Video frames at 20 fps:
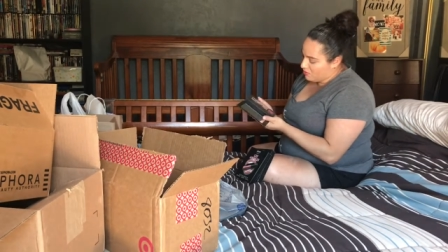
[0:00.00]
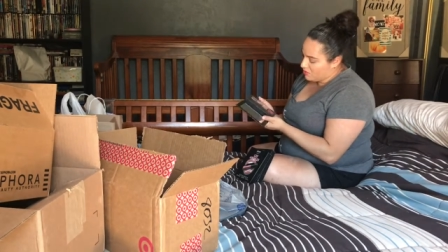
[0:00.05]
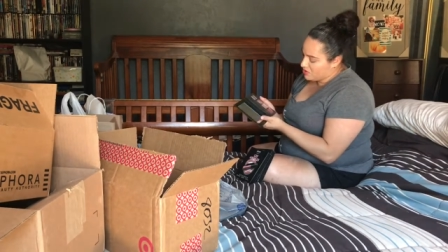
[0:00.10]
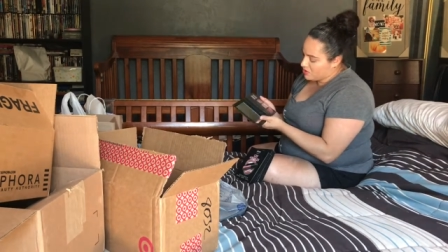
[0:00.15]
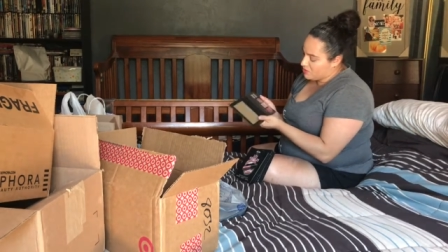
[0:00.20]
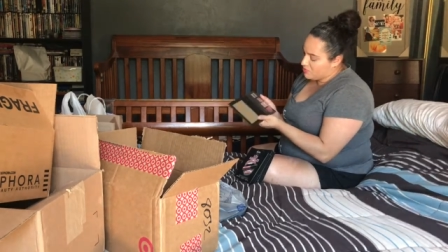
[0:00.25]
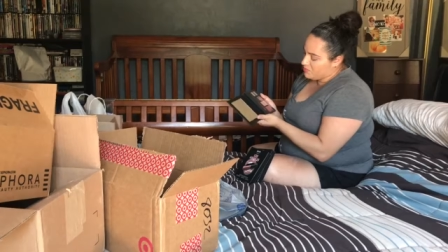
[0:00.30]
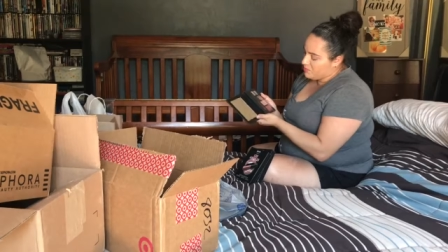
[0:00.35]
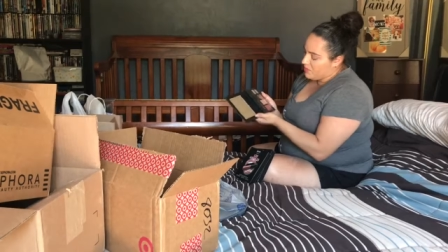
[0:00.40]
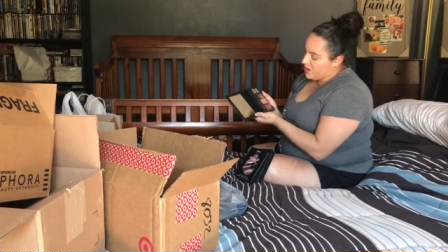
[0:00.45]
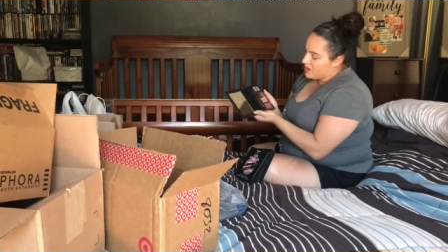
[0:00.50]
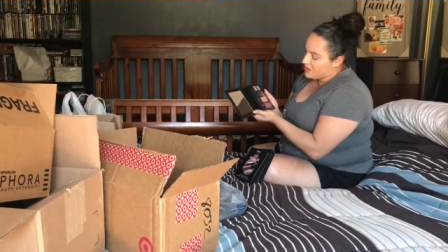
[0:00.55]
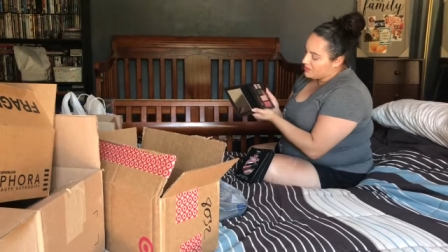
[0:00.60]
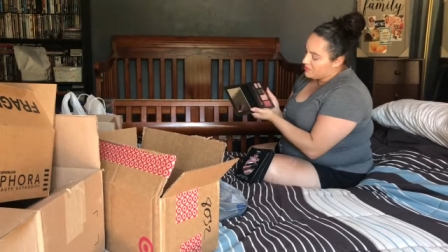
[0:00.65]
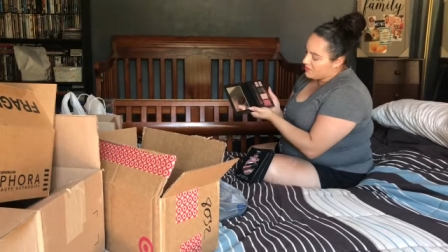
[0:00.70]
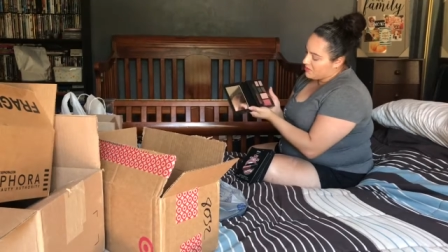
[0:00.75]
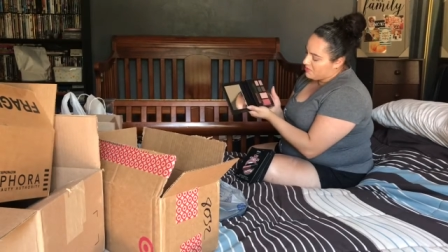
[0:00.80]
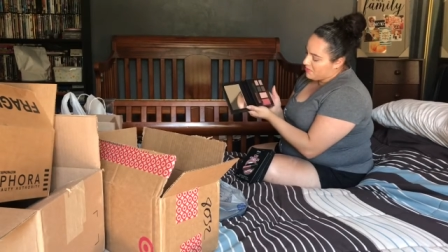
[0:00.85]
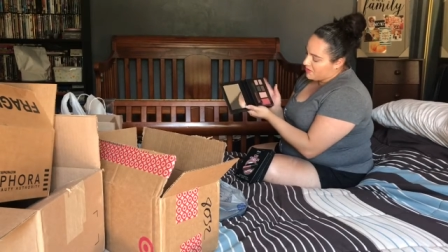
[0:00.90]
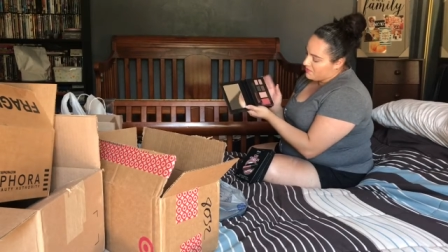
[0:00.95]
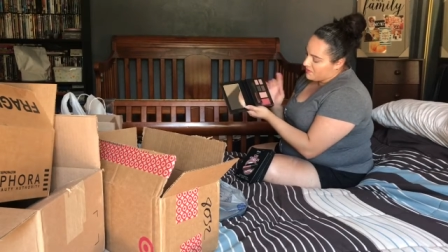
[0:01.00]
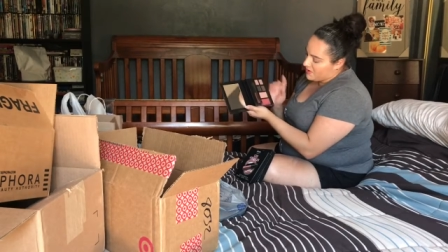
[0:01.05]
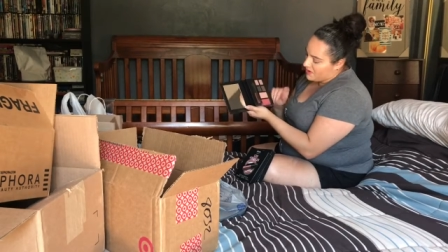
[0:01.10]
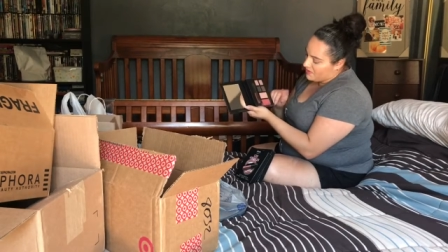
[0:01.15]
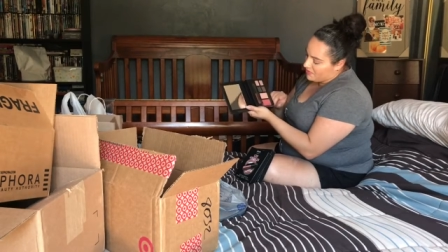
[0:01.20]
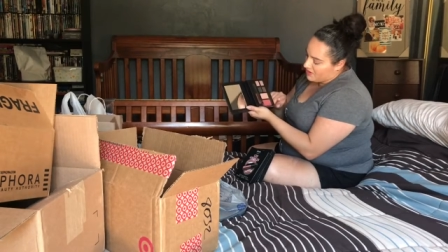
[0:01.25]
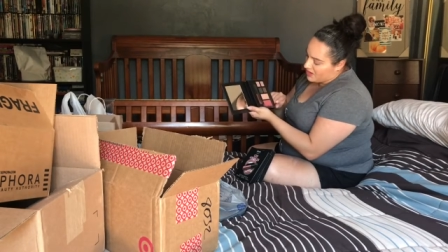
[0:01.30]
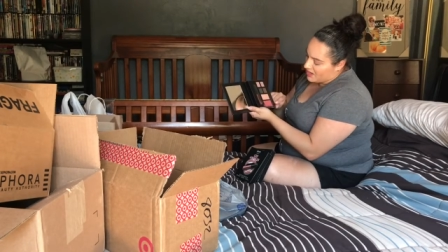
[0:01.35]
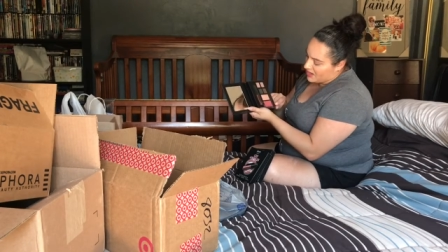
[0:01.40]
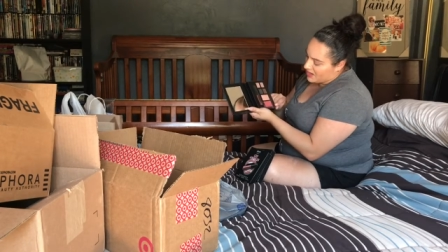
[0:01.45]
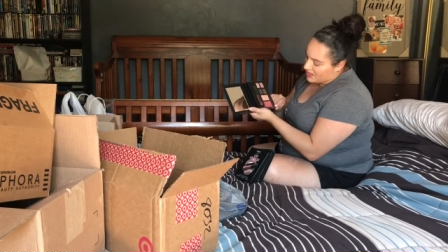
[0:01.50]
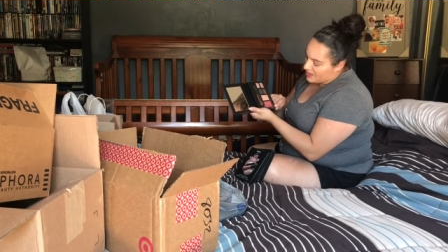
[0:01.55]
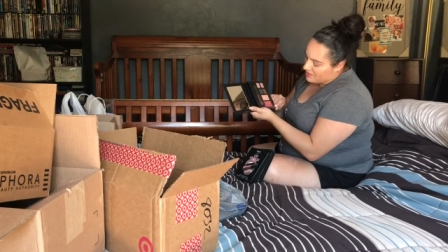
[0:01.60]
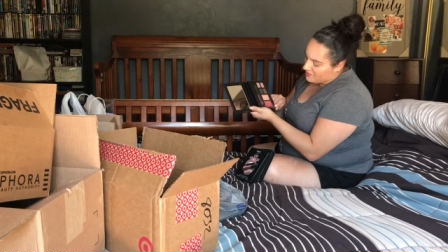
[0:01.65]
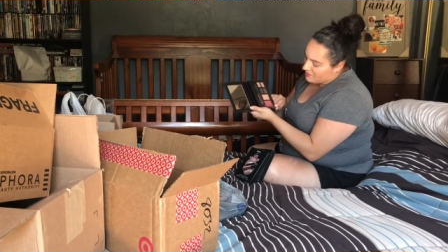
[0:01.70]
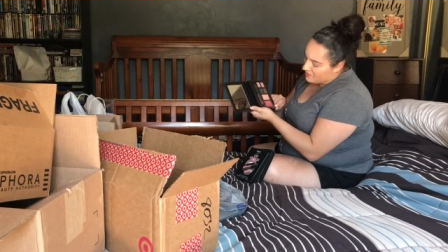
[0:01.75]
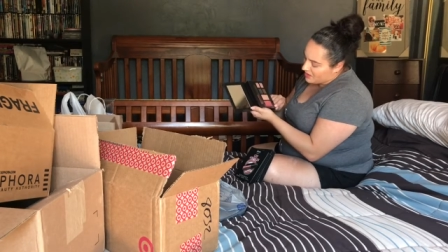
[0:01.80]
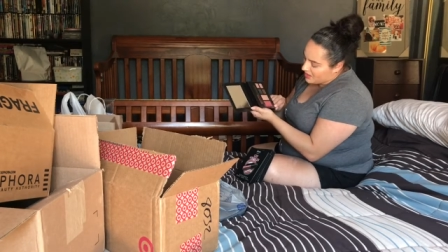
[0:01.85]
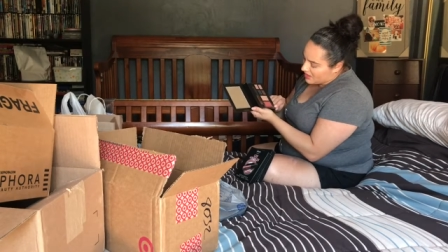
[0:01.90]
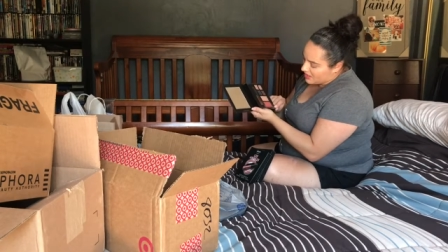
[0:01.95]
which is possibly my favorite, and I
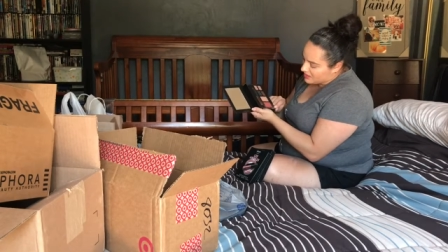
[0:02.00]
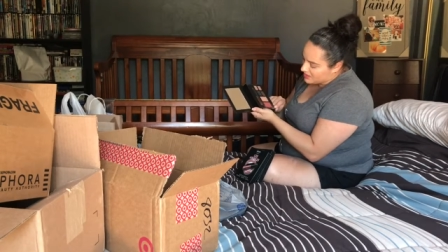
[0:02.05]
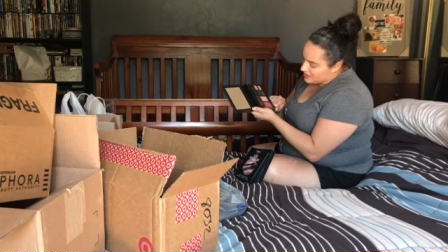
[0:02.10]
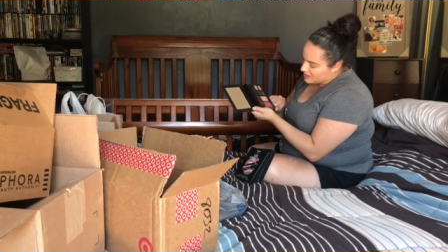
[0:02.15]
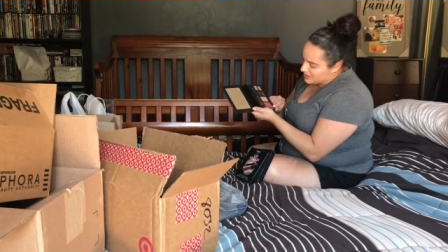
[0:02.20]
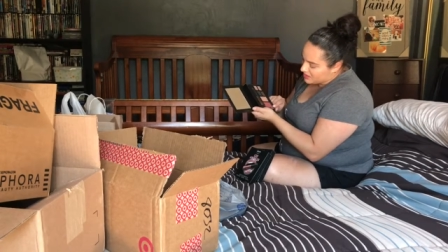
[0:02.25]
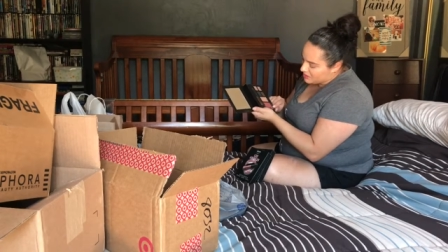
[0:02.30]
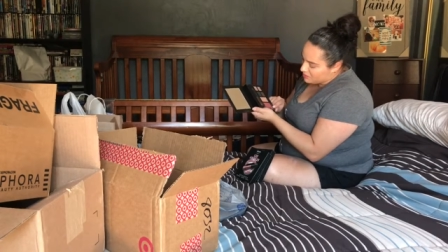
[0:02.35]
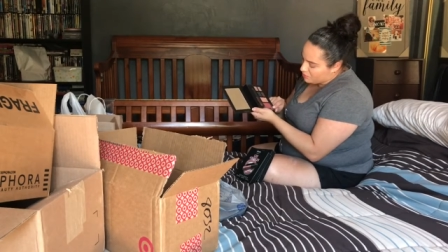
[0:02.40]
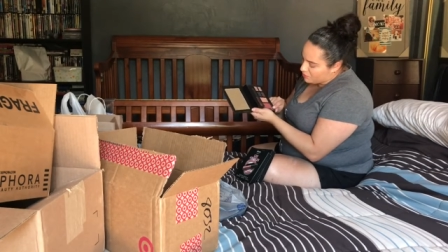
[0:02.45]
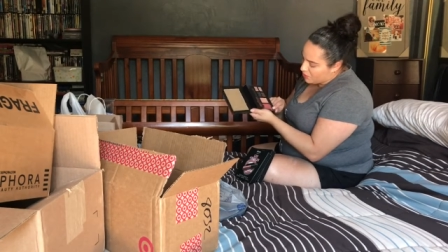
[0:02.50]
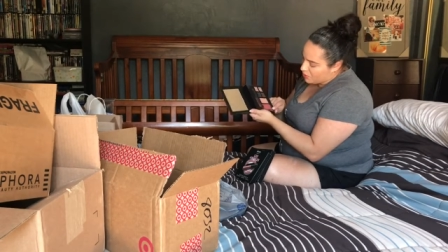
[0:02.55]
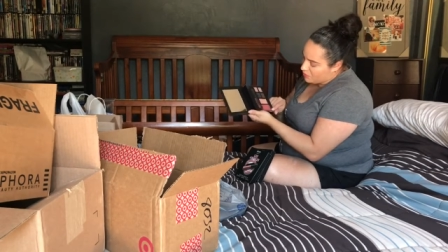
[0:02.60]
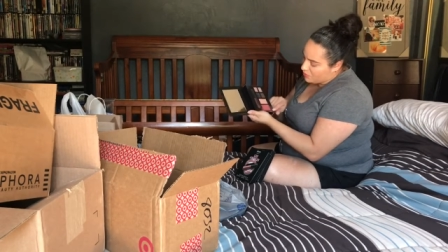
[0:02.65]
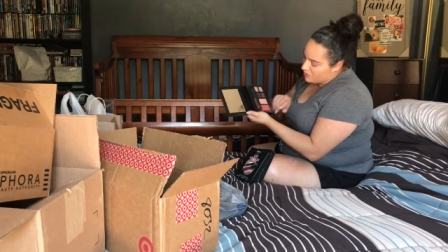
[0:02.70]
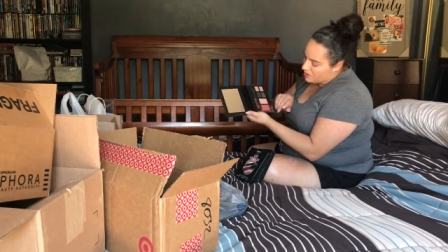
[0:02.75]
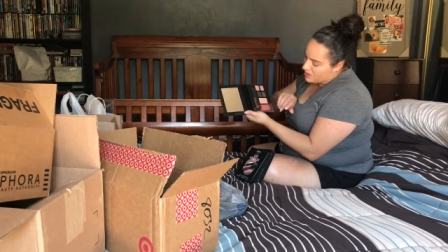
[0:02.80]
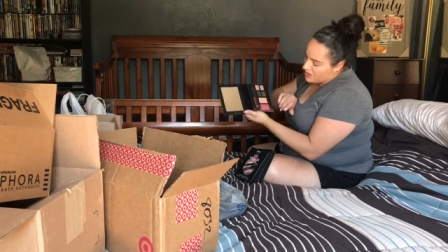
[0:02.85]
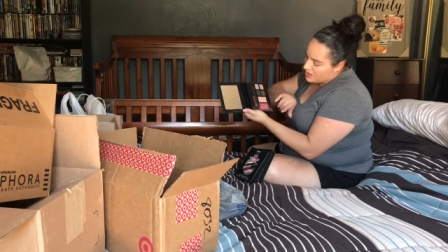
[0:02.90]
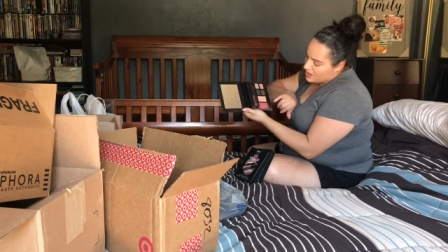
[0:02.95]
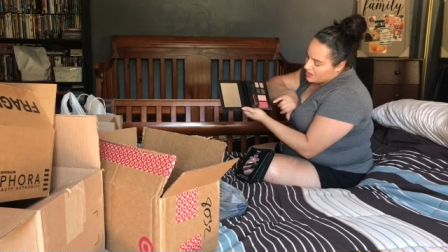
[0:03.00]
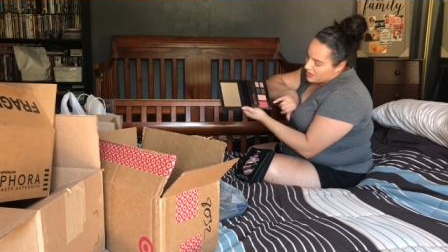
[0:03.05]
didn't realize that this broke.